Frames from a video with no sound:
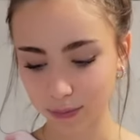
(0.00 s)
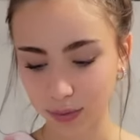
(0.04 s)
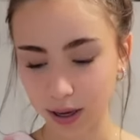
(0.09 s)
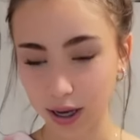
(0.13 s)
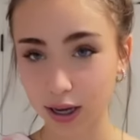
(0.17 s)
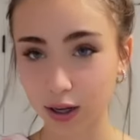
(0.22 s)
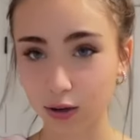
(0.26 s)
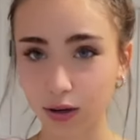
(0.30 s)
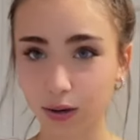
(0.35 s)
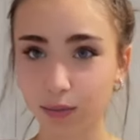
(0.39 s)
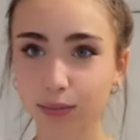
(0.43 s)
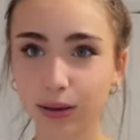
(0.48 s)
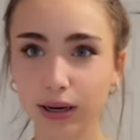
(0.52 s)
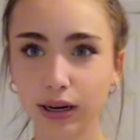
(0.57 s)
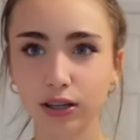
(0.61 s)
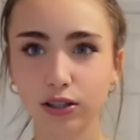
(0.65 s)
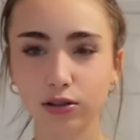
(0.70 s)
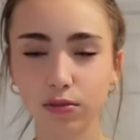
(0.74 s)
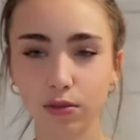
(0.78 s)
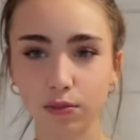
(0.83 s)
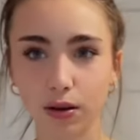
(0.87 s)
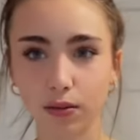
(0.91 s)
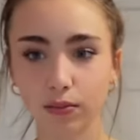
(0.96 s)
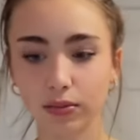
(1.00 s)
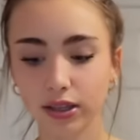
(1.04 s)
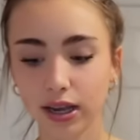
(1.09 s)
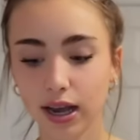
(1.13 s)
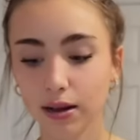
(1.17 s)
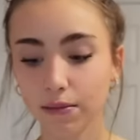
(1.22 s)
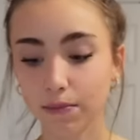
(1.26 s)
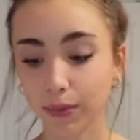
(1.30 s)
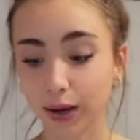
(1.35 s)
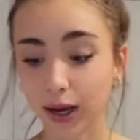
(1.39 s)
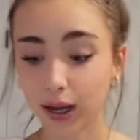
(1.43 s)
my grandparents on my mom's
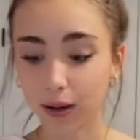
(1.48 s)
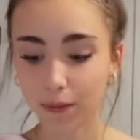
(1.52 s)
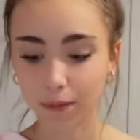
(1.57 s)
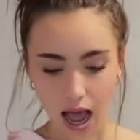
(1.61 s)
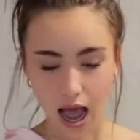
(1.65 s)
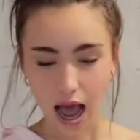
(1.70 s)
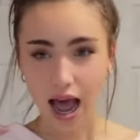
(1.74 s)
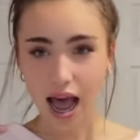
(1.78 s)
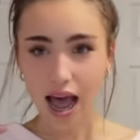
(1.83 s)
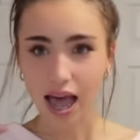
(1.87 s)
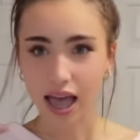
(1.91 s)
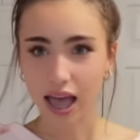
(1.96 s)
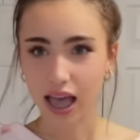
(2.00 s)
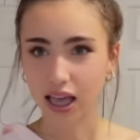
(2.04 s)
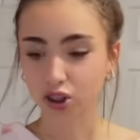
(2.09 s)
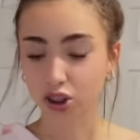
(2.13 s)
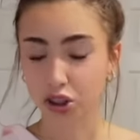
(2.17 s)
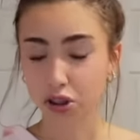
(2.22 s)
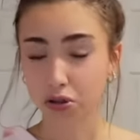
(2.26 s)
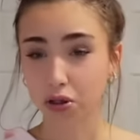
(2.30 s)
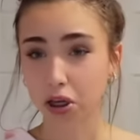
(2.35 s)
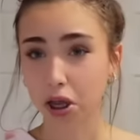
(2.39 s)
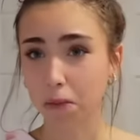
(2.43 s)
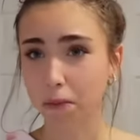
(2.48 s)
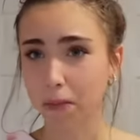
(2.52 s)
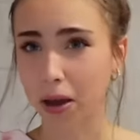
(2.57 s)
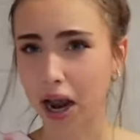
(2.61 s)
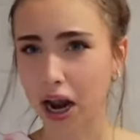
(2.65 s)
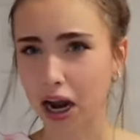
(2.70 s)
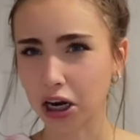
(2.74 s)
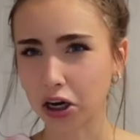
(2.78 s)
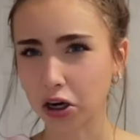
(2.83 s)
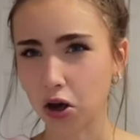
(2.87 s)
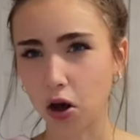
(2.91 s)
side, but I just
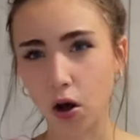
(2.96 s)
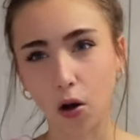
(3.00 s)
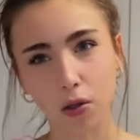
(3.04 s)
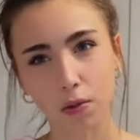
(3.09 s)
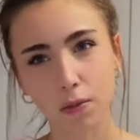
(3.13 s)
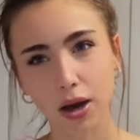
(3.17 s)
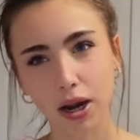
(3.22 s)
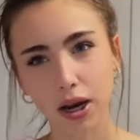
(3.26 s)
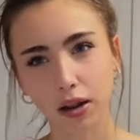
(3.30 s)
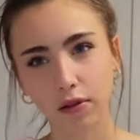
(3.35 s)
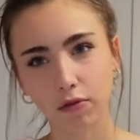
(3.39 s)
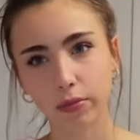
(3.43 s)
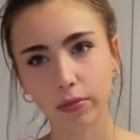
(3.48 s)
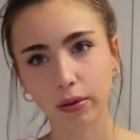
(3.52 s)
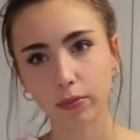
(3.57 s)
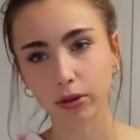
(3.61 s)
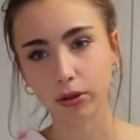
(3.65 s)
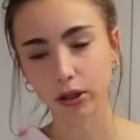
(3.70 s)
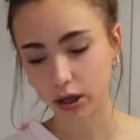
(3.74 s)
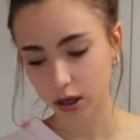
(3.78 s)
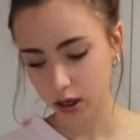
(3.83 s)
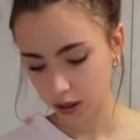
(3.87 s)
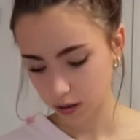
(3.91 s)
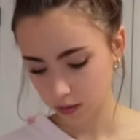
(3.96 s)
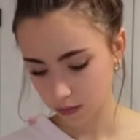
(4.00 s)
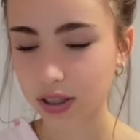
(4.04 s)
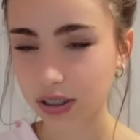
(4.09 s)
combined all the money of people in it.